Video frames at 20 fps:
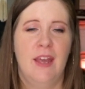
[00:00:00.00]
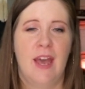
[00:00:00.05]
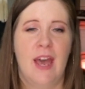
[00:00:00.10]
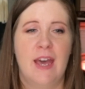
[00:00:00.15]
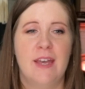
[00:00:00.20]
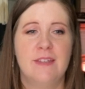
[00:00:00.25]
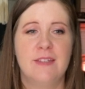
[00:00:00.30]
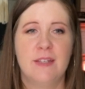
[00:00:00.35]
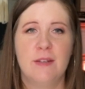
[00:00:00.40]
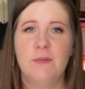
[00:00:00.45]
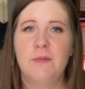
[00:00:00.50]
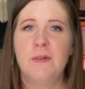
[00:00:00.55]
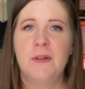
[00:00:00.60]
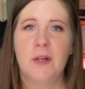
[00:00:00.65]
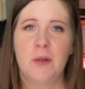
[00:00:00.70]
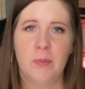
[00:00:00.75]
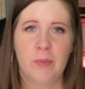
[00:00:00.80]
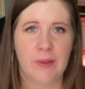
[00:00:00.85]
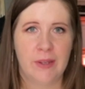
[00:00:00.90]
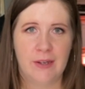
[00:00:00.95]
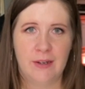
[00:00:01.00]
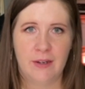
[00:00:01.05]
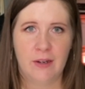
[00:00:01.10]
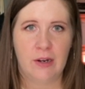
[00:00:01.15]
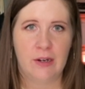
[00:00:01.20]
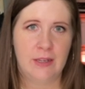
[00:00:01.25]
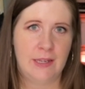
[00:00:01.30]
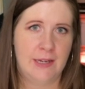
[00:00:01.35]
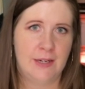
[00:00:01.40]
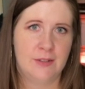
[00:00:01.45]
as if we are planning
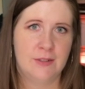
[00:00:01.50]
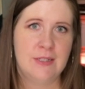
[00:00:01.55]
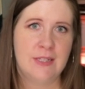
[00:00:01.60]
our year